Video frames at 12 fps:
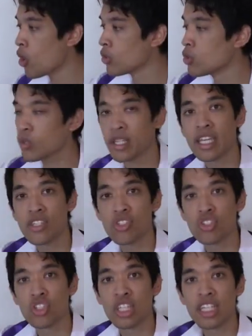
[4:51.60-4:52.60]
took
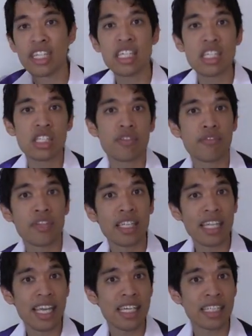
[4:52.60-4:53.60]
his cheese for
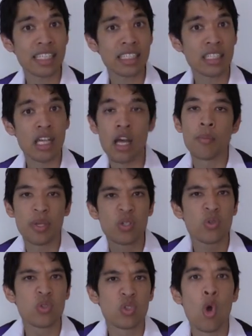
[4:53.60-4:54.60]
later
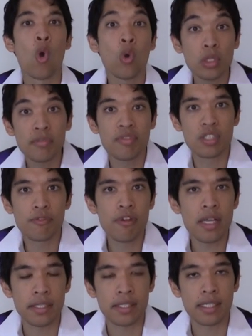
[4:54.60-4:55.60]
because all of this
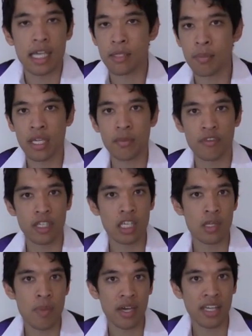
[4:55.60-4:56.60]
fuss had made him forget
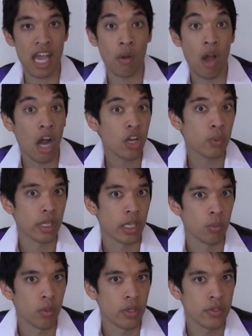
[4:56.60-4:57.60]
about how hungry he
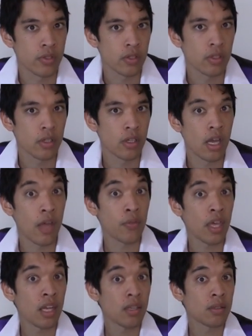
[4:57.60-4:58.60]
was. And
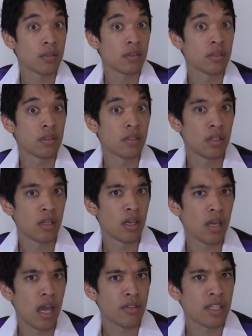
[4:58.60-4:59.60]
then
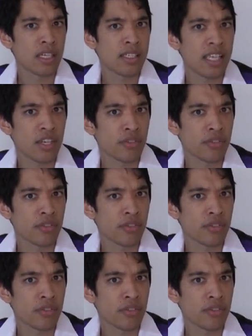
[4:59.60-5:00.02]
he set